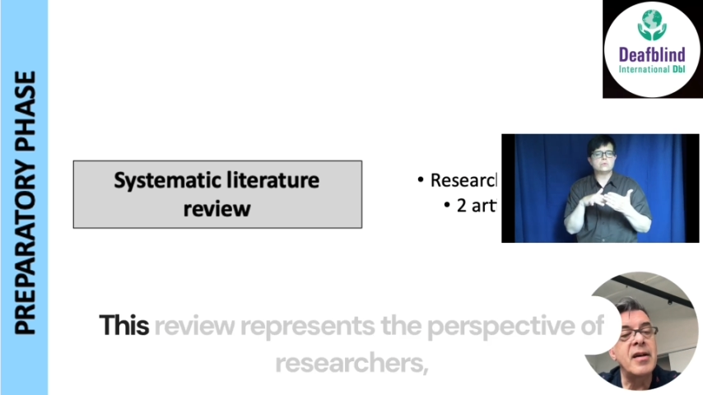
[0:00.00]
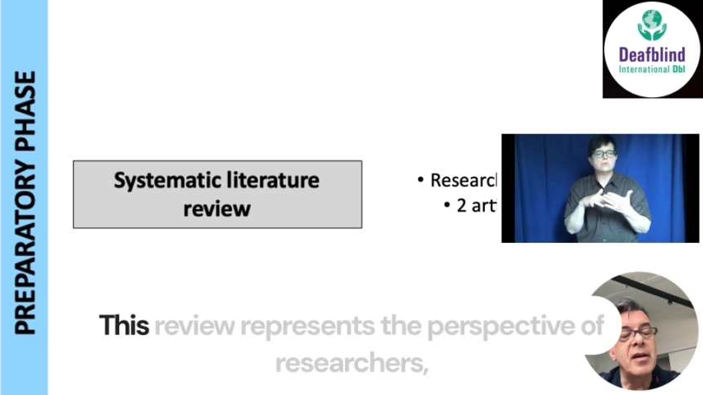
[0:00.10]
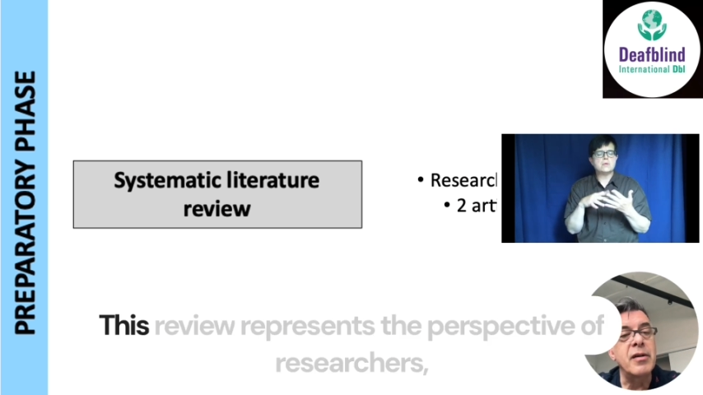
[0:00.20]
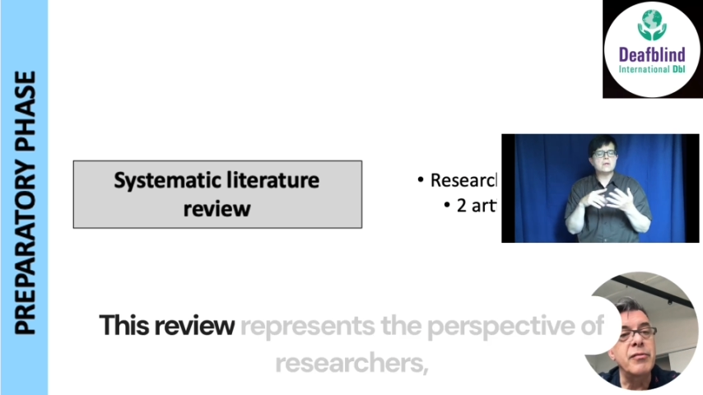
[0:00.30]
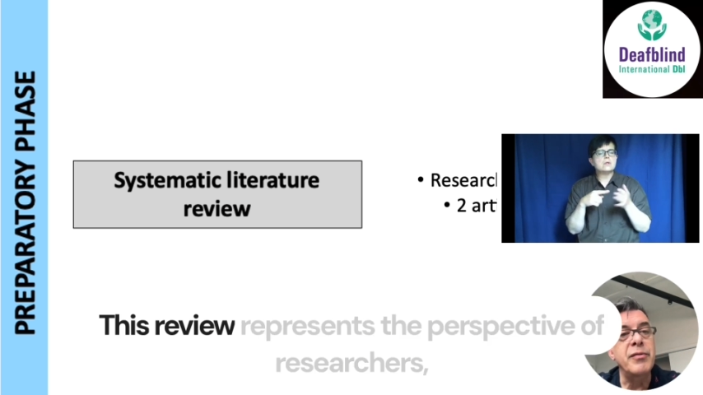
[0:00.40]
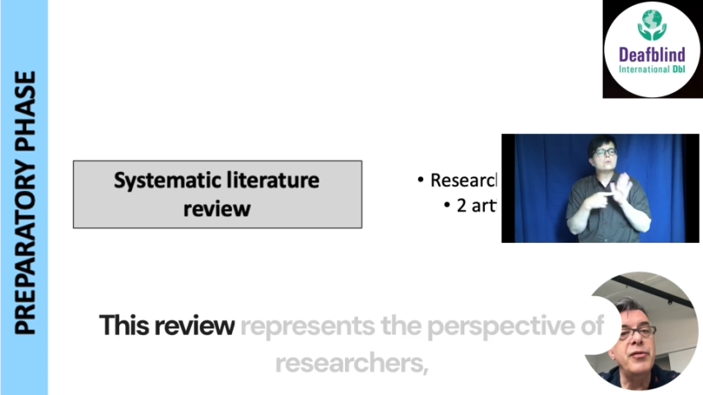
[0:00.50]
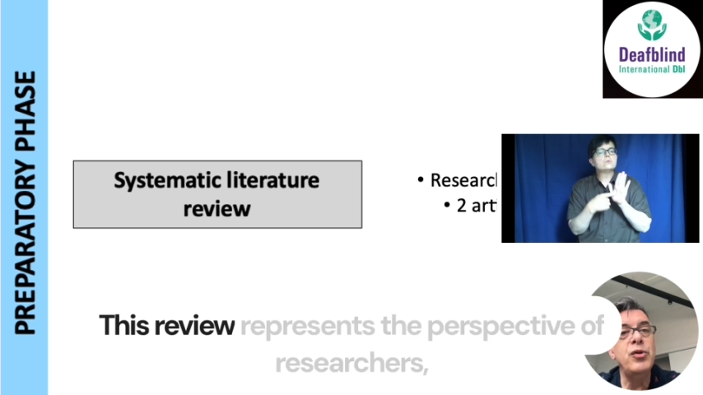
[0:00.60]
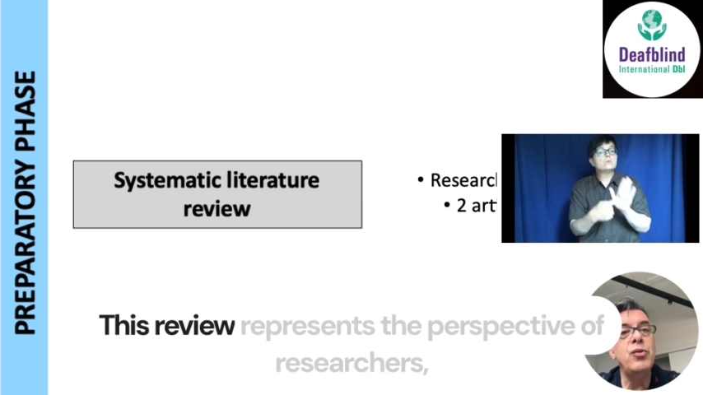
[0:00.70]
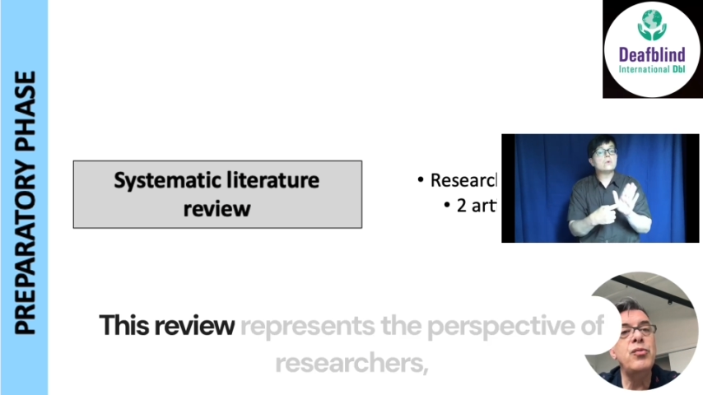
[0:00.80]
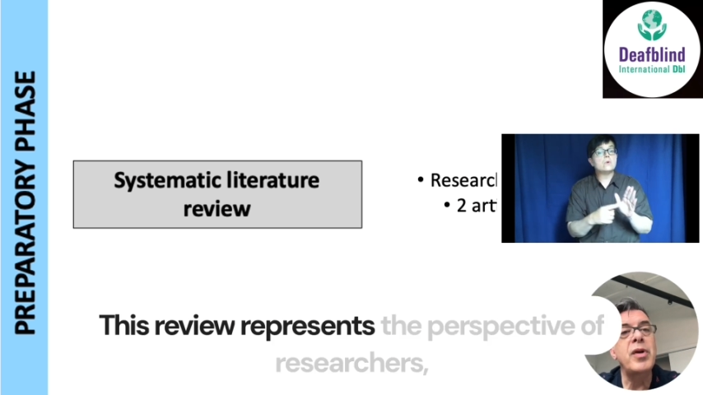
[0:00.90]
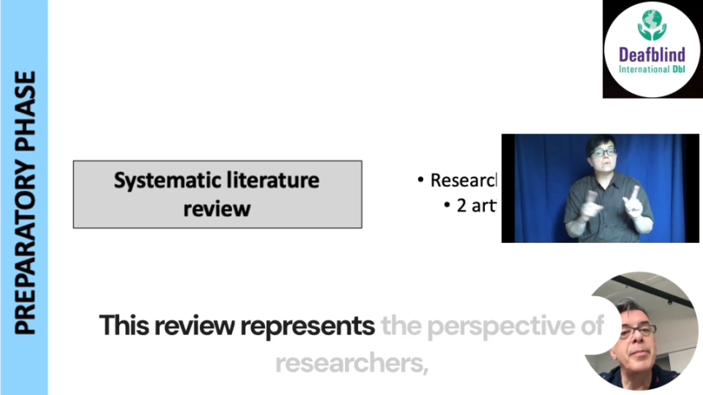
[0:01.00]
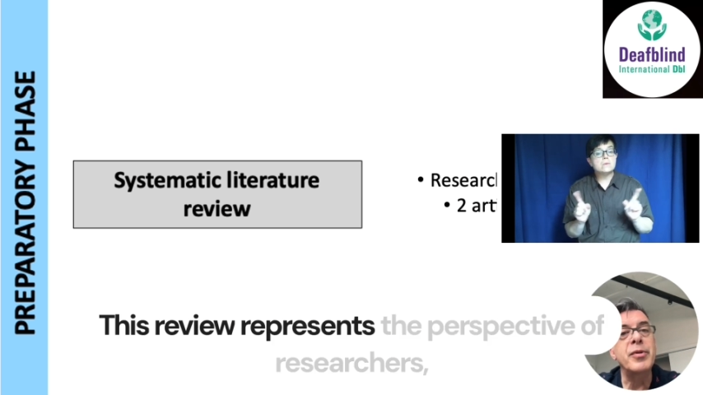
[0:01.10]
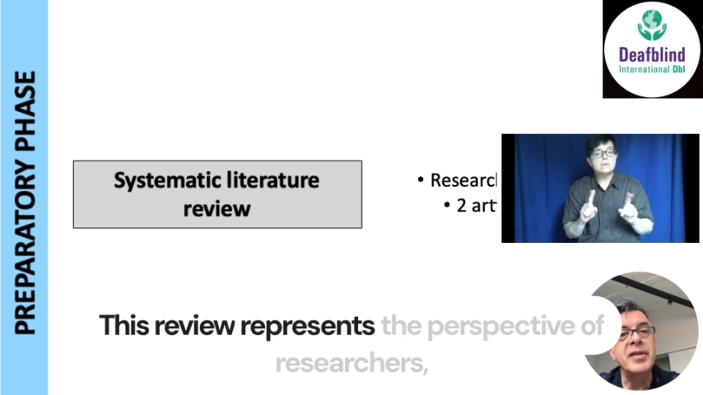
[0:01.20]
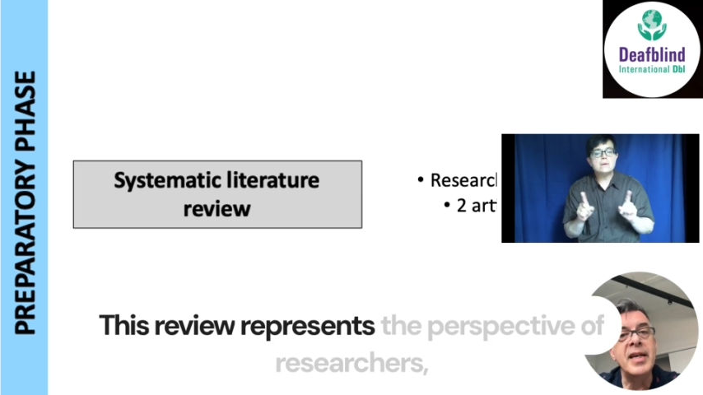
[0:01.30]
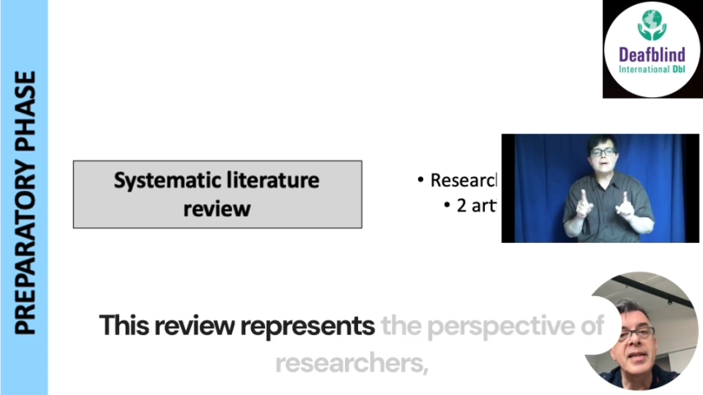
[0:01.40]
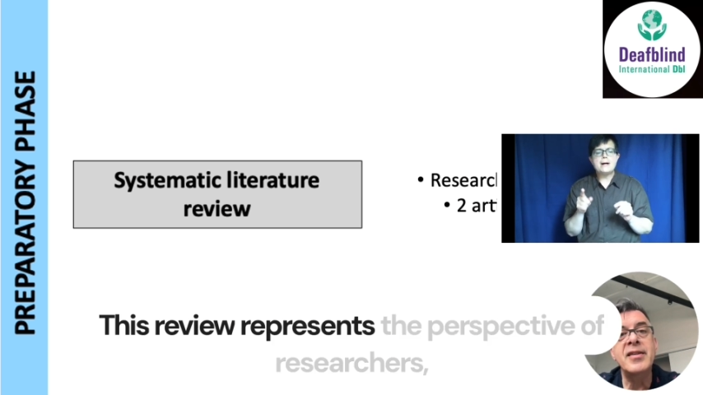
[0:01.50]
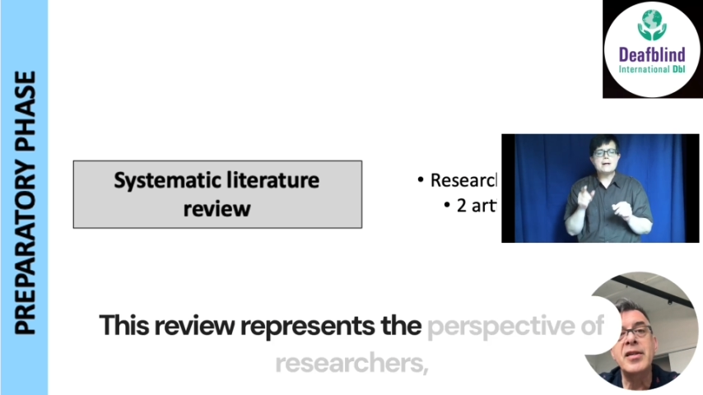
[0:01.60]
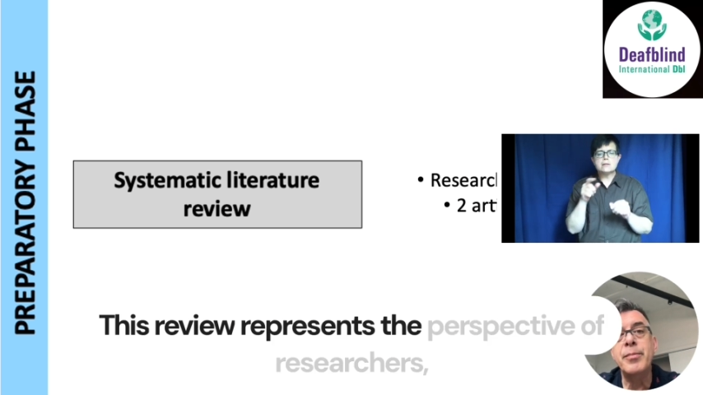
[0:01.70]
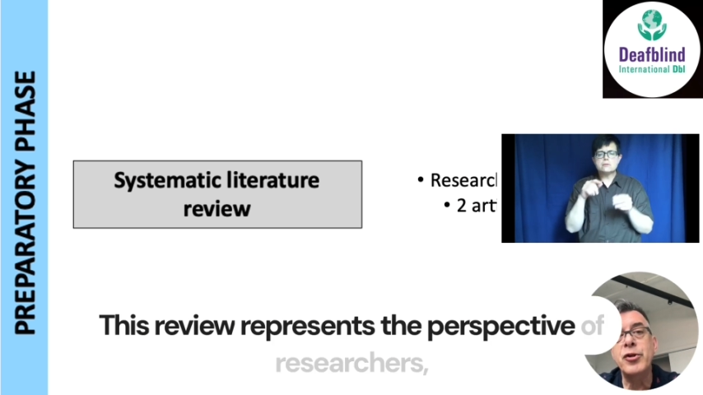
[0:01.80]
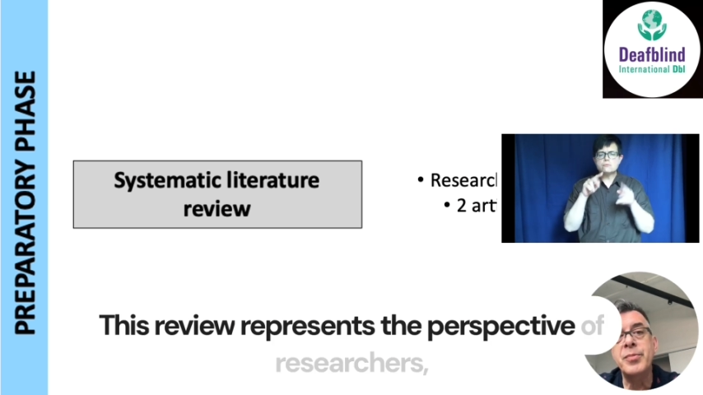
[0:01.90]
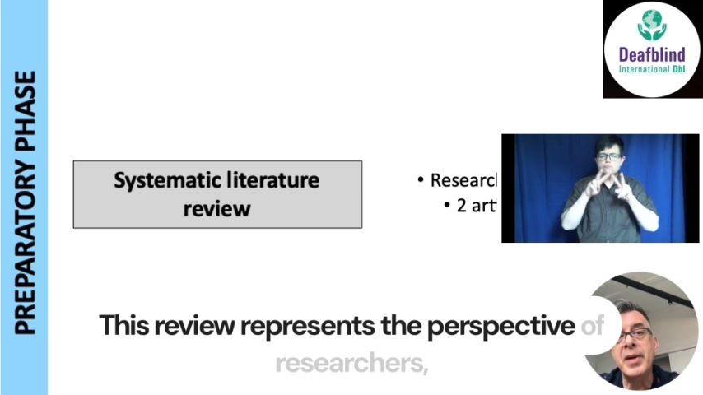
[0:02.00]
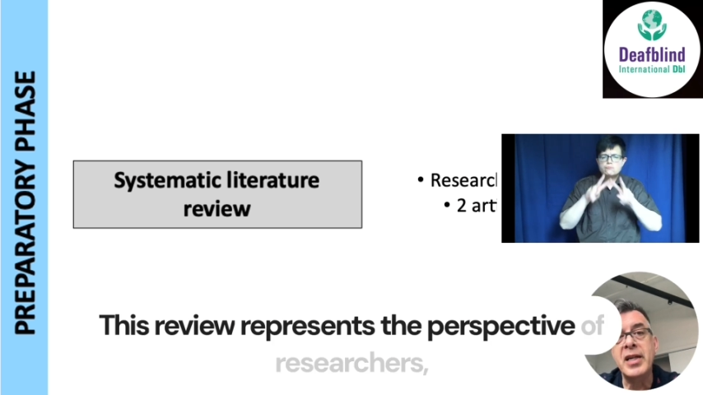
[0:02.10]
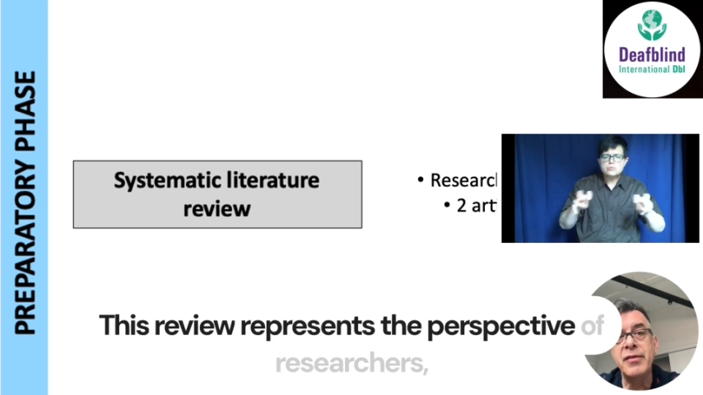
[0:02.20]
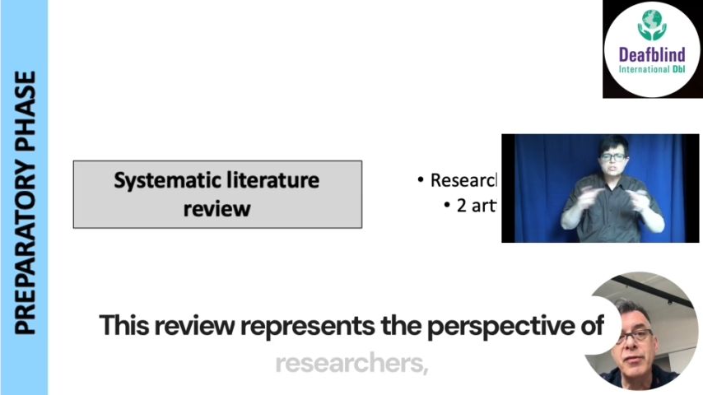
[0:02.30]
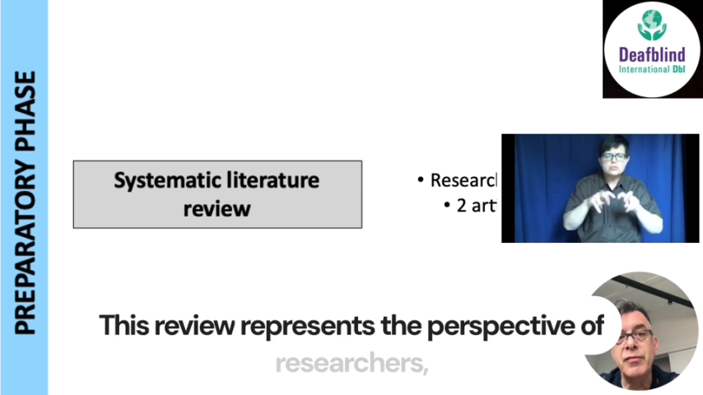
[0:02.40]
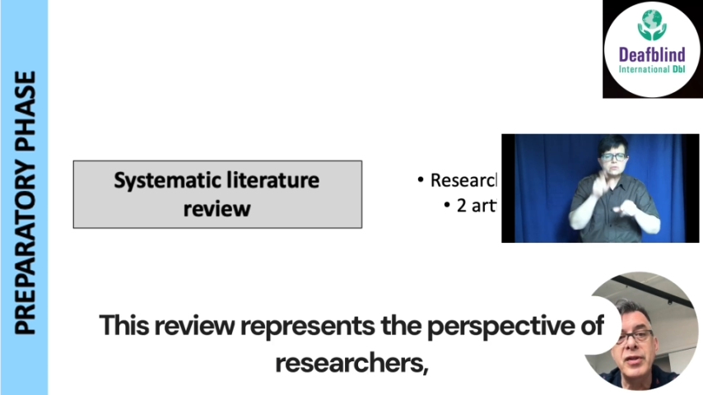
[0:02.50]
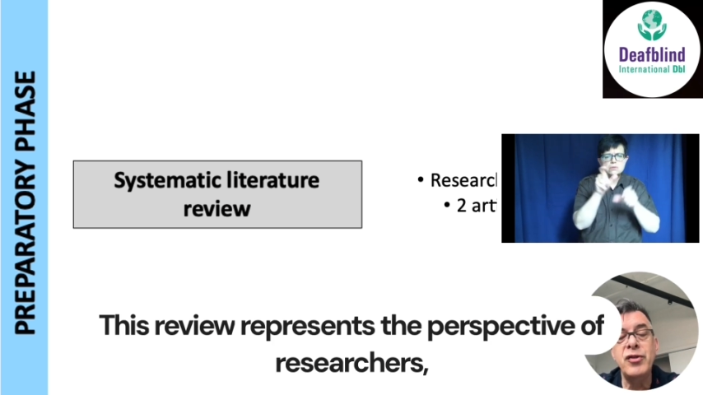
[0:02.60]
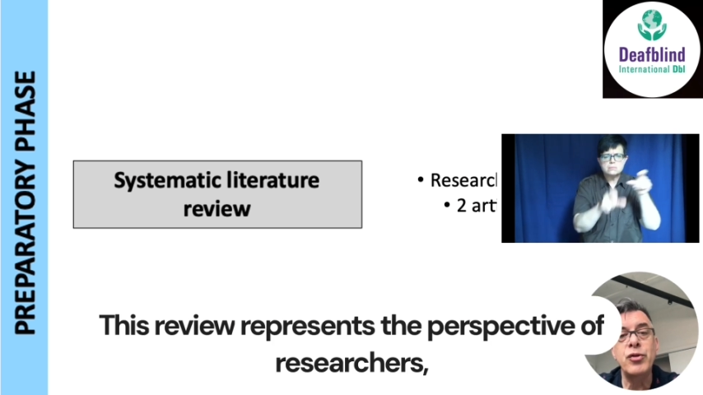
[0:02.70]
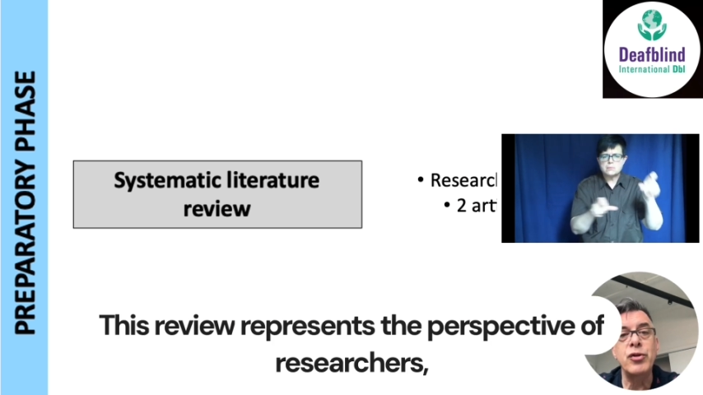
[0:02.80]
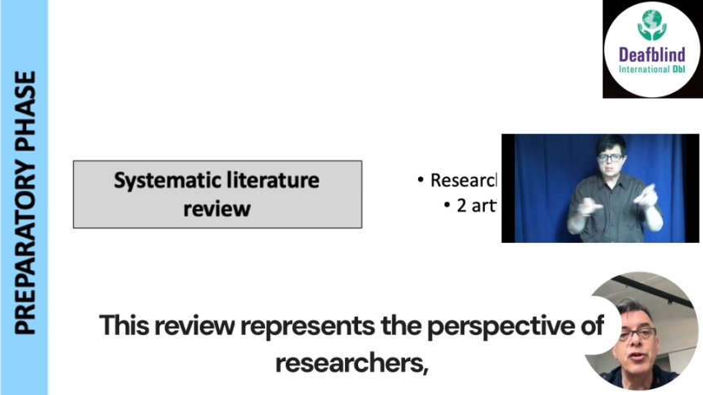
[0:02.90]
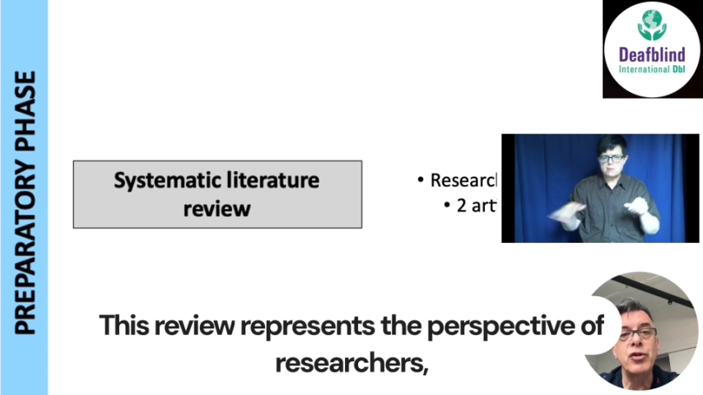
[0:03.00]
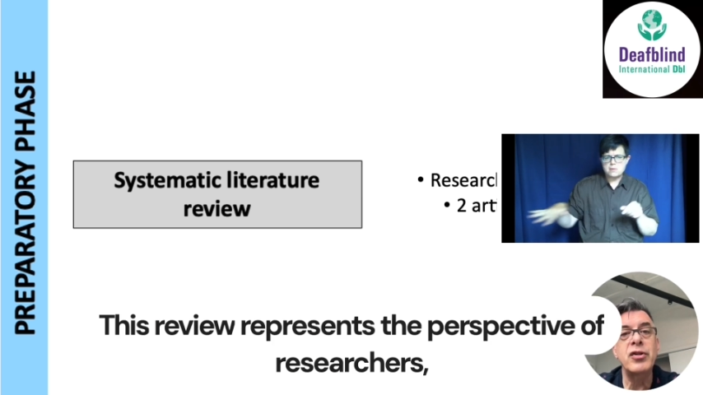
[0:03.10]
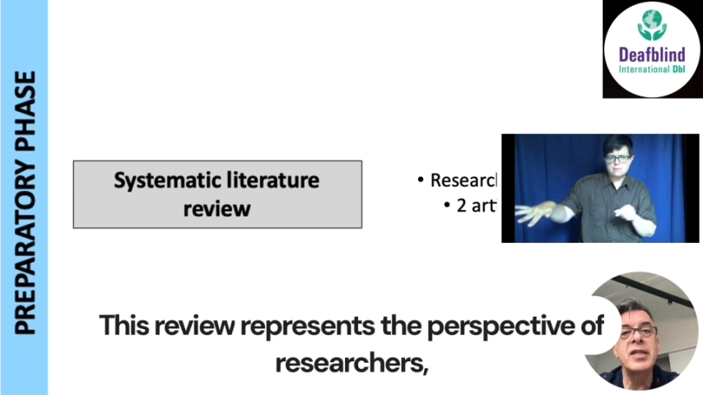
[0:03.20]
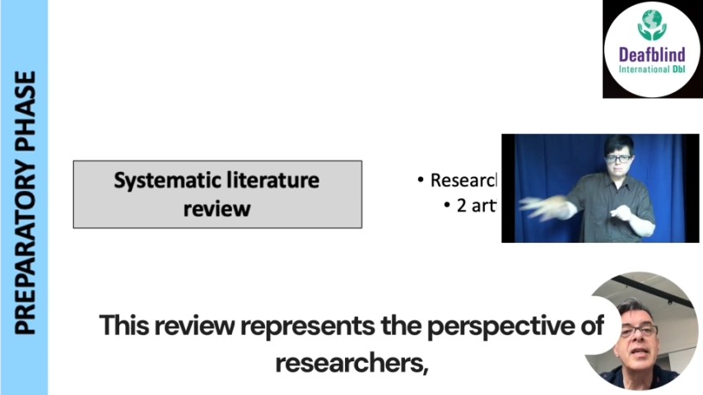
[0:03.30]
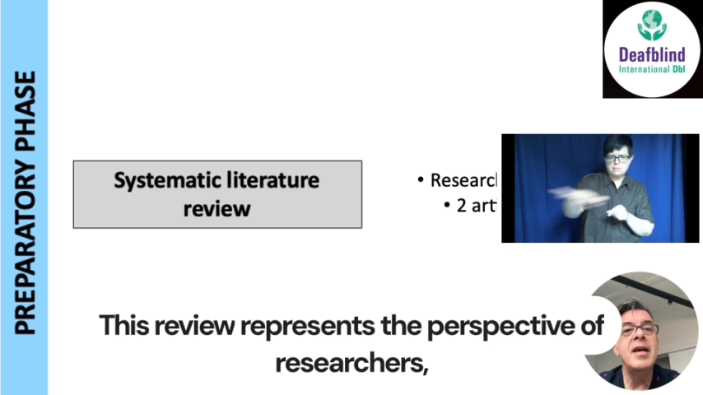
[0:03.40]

review represents the perspective of researchers,